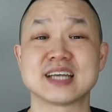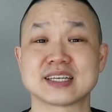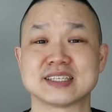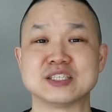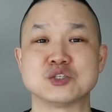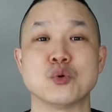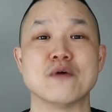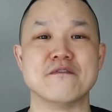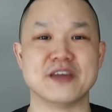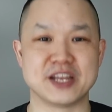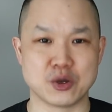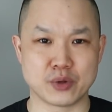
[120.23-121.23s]
sucked into a
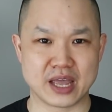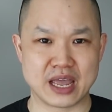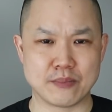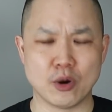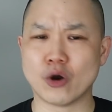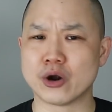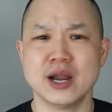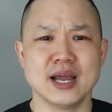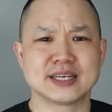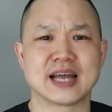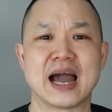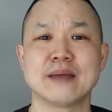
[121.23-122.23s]
video game or
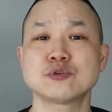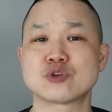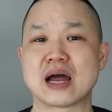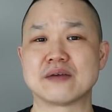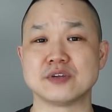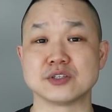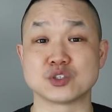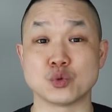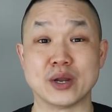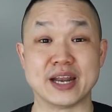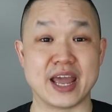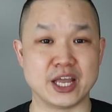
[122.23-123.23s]
time travel
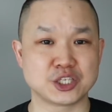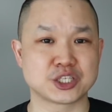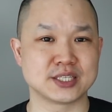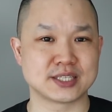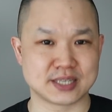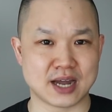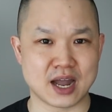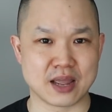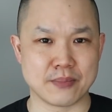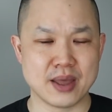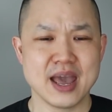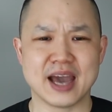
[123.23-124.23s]
to an ancient
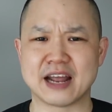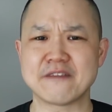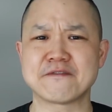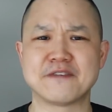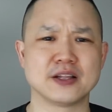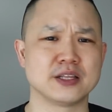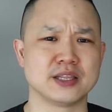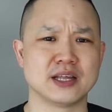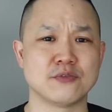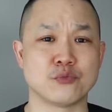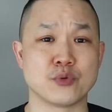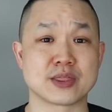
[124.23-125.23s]
time and I fell in
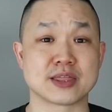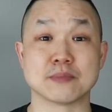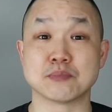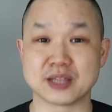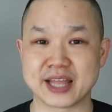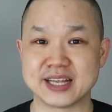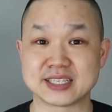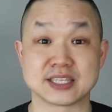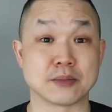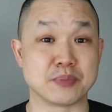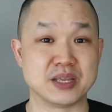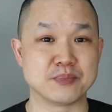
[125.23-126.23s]
love with the place,
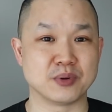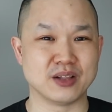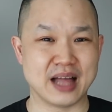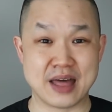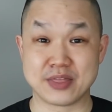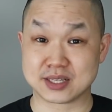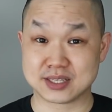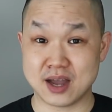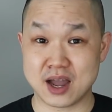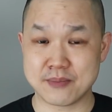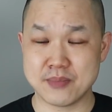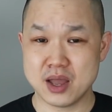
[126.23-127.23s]
the people, and the
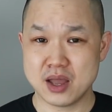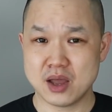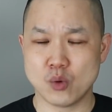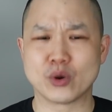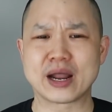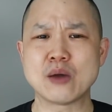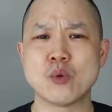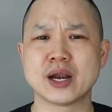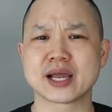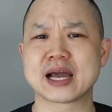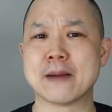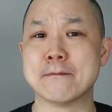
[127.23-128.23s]
time, would I
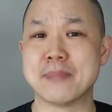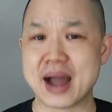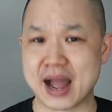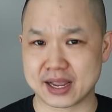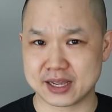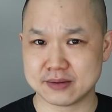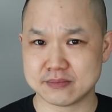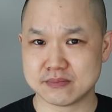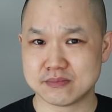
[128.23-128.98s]
want to come back?